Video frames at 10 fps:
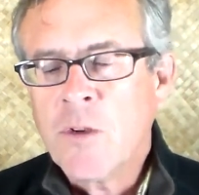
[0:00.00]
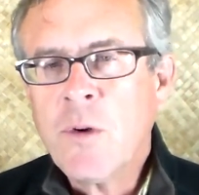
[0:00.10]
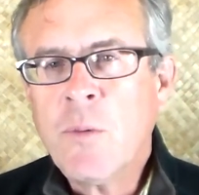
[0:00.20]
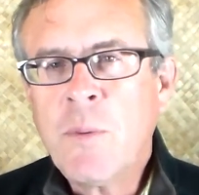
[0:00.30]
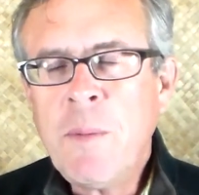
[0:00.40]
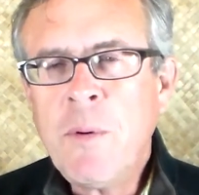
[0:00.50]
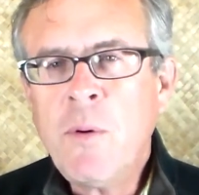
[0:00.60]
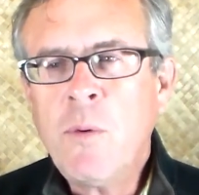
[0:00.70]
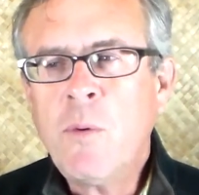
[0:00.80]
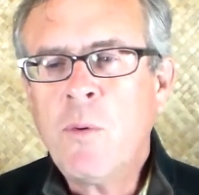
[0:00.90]
So
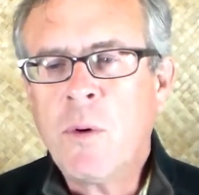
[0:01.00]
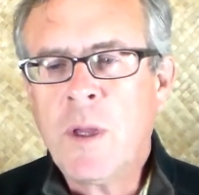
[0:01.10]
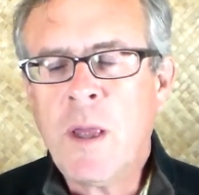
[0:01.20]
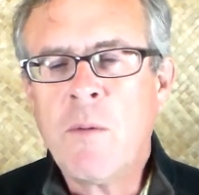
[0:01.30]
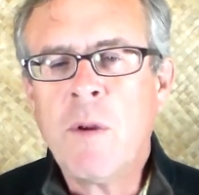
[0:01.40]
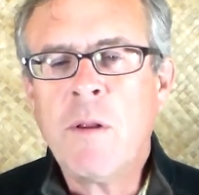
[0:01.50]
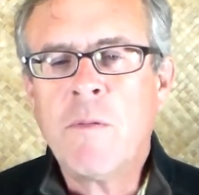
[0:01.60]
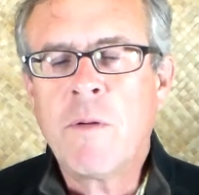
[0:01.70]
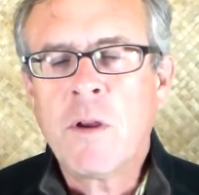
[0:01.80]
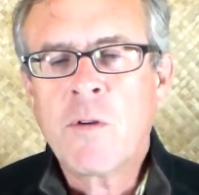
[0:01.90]
people who get rid
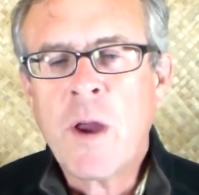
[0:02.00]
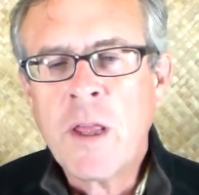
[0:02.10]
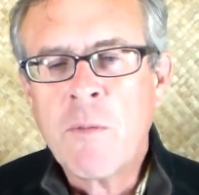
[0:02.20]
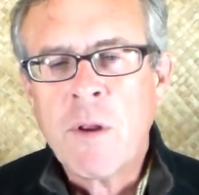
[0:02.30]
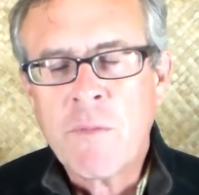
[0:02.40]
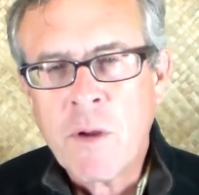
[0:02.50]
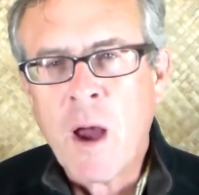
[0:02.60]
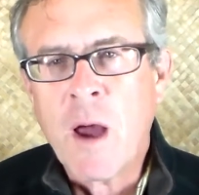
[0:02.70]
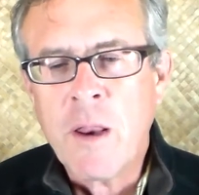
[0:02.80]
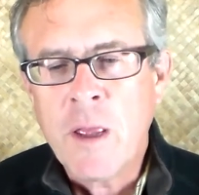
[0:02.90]
of, try to get rid of
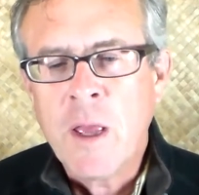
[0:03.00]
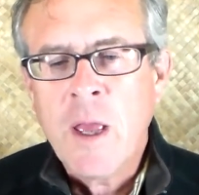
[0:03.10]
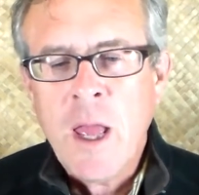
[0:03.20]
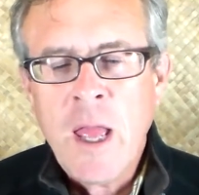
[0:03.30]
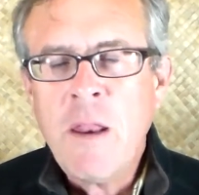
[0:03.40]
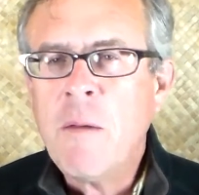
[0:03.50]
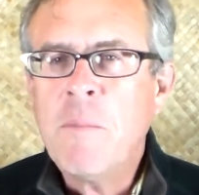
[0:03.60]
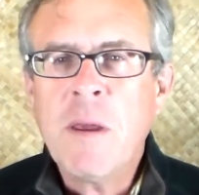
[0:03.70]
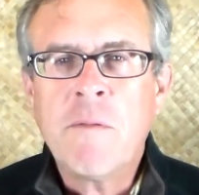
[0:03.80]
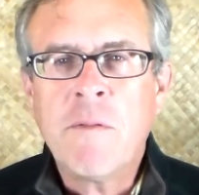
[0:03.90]
God, end
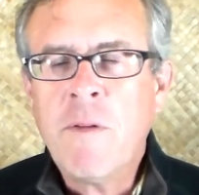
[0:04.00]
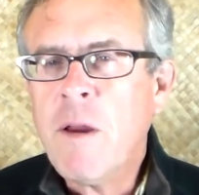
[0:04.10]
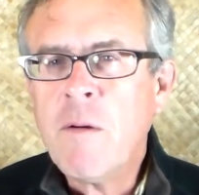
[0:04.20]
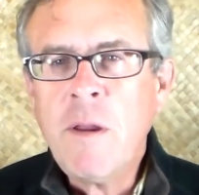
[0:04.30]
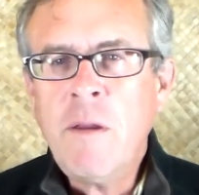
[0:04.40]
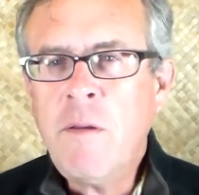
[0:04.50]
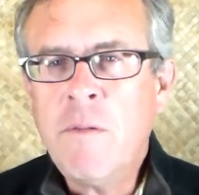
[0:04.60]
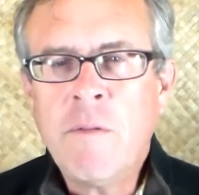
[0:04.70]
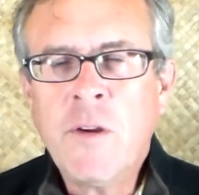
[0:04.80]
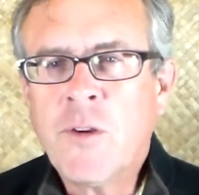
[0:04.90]
up being
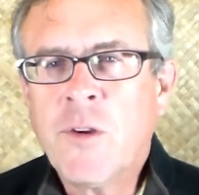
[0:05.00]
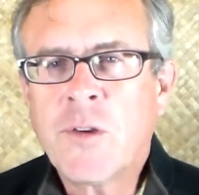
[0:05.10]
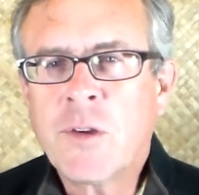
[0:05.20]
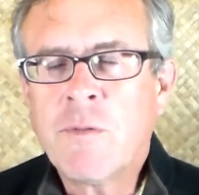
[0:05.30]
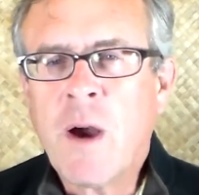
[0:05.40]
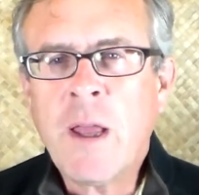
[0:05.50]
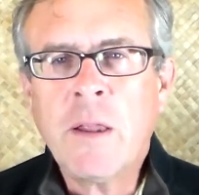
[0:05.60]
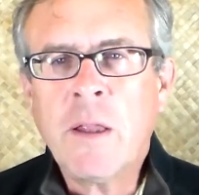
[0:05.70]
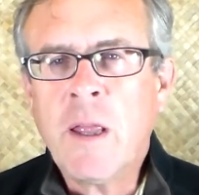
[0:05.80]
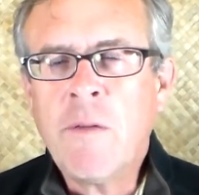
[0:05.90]
very vicious,
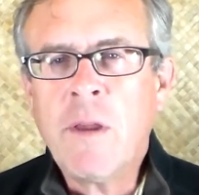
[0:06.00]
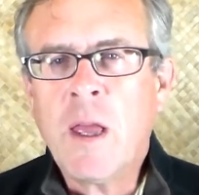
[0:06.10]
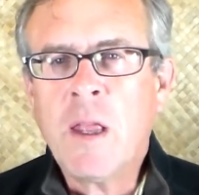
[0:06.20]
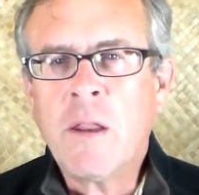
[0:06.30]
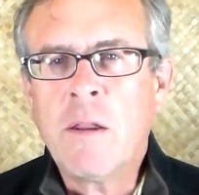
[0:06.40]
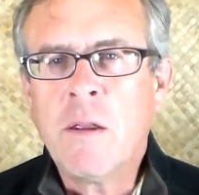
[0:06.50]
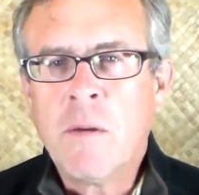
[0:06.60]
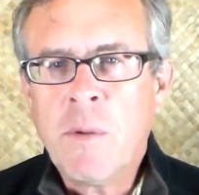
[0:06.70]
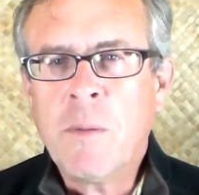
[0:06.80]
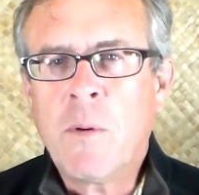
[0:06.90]
violent, heavy-handed
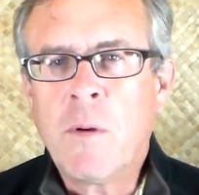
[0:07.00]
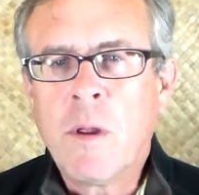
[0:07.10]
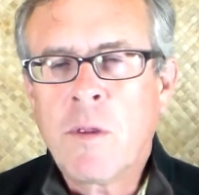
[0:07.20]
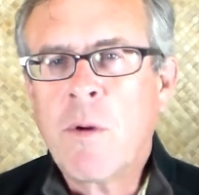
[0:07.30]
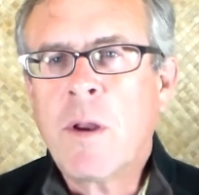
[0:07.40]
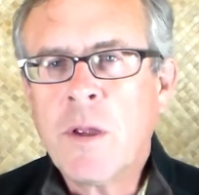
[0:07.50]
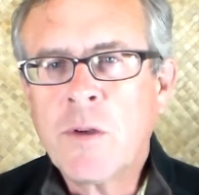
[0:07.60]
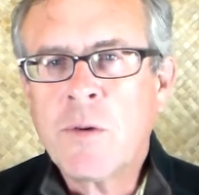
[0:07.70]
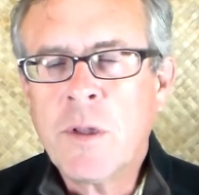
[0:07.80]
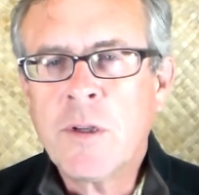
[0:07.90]
people. Throughout
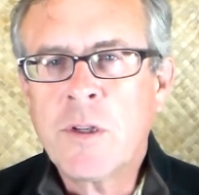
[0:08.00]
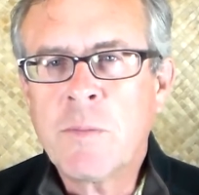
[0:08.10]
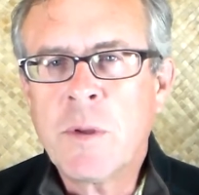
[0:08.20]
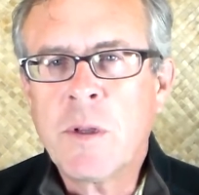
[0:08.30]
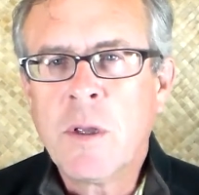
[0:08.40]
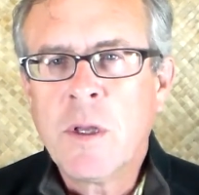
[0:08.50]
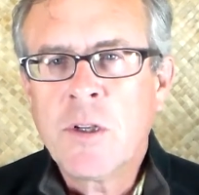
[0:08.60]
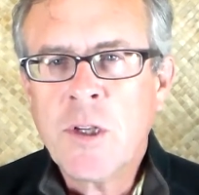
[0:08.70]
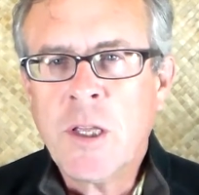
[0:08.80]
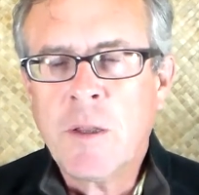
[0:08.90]
history, this has been
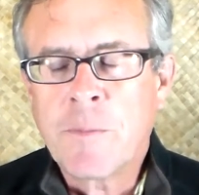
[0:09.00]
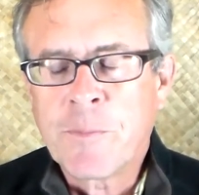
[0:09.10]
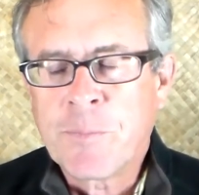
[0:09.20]
seen.